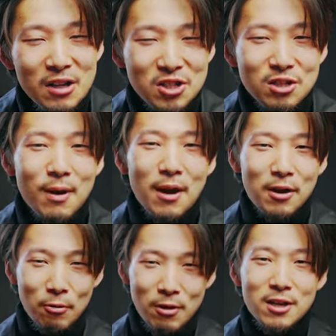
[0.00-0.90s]
it's just my
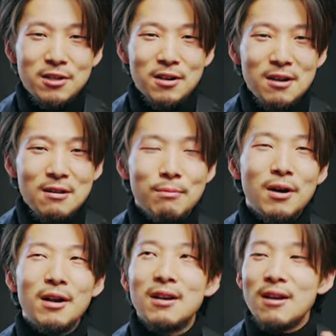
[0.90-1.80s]
curiosity,
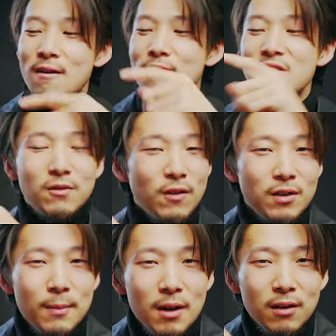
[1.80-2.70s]
but this
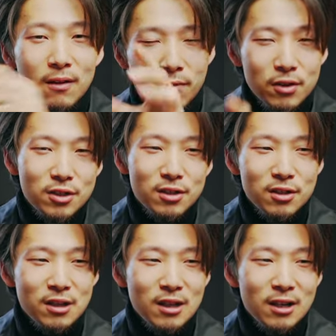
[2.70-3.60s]
fifty millimeter
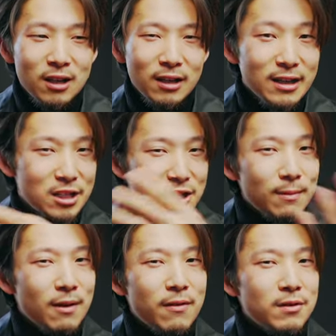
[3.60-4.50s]
versus like
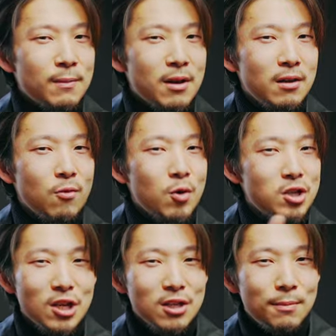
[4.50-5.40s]
Sigma fifty millimeter,
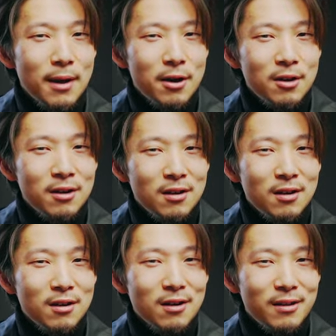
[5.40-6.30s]
which is better,
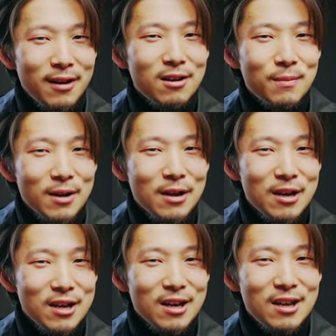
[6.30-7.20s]
that could be a
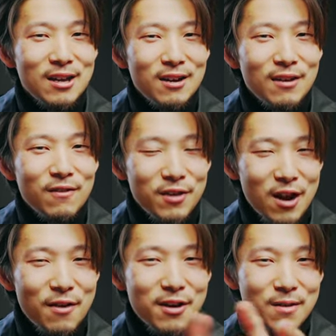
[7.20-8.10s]
good
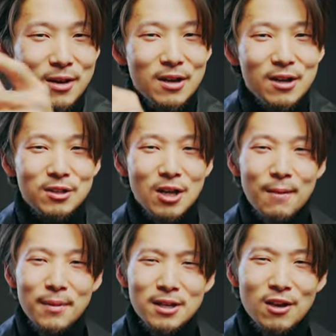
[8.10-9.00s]
video, that could be a good
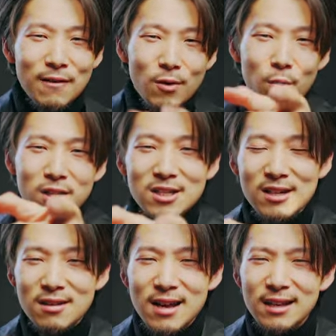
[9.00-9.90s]
topic. So if you want to
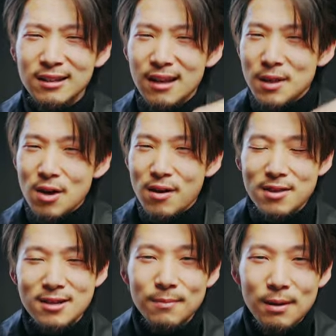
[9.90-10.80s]
see that, let me know in
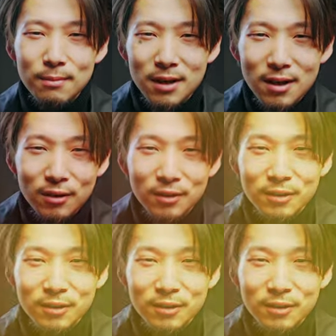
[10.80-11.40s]
the comment below.